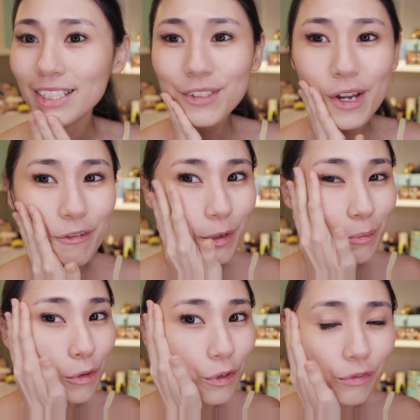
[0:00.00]
so I
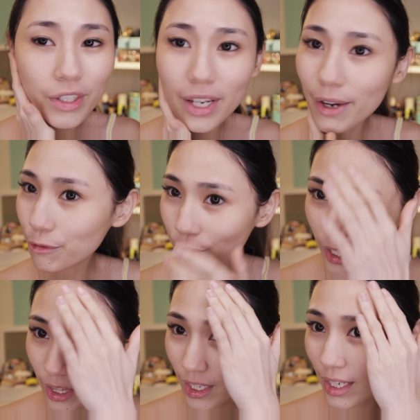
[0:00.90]
removed
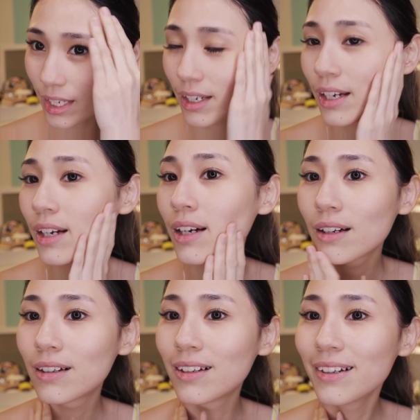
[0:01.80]
everything.
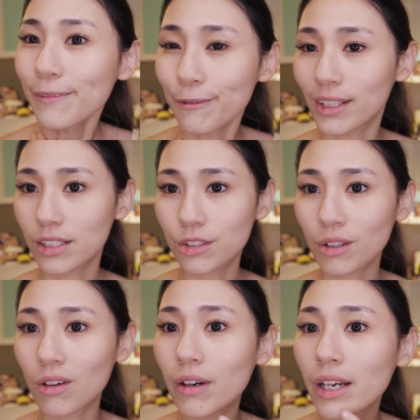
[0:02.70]
Funny
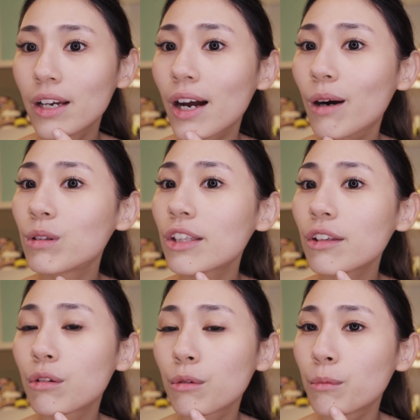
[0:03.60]
story. I wanted
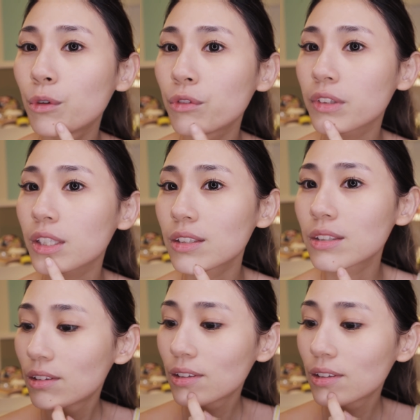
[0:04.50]
to remove this.